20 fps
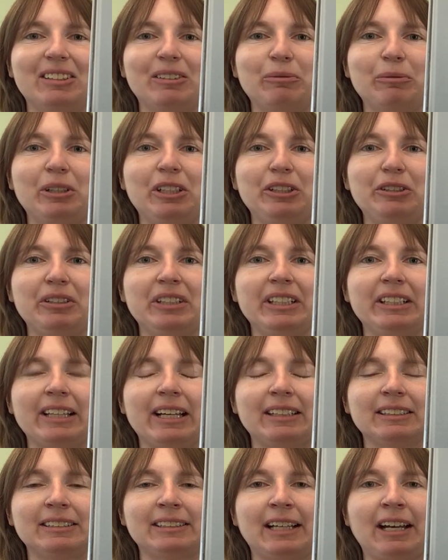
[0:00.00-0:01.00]
What do you think
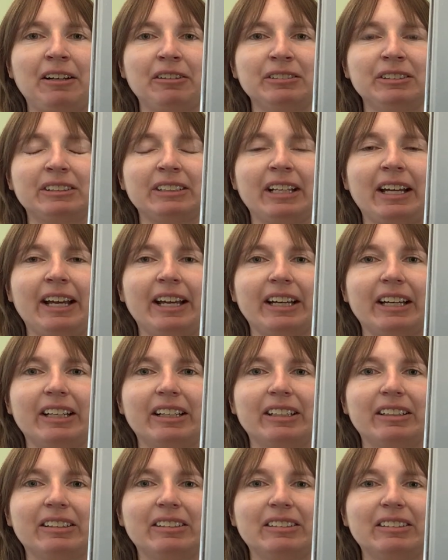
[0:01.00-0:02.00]
that sounds like?
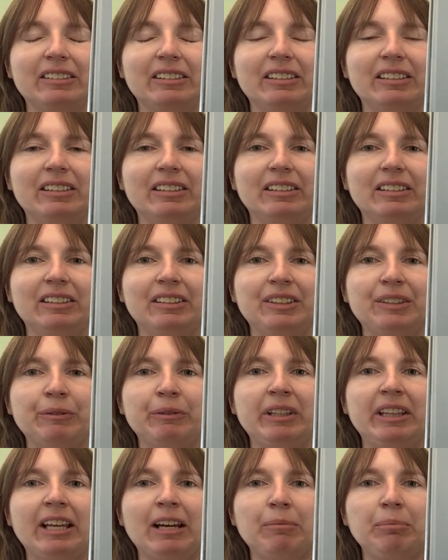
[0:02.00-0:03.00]

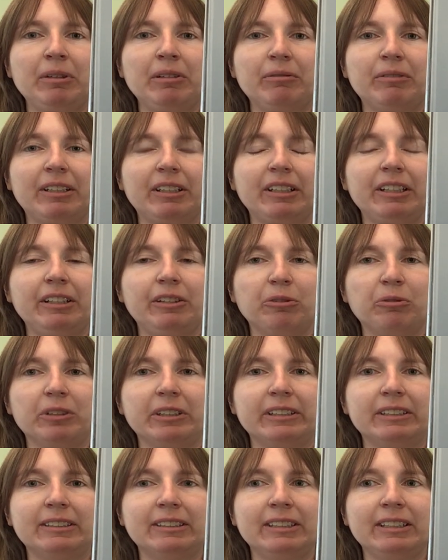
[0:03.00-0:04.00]
Would that be really
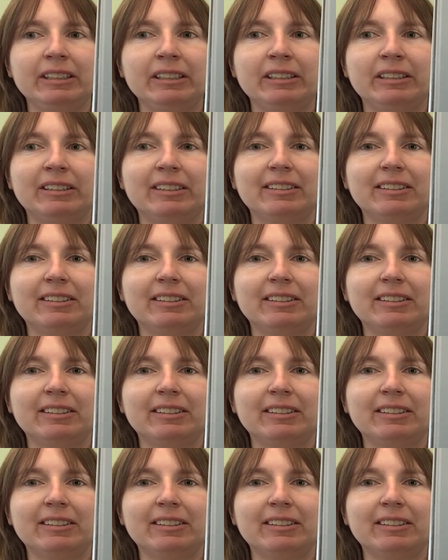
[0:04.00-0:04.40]
noisy?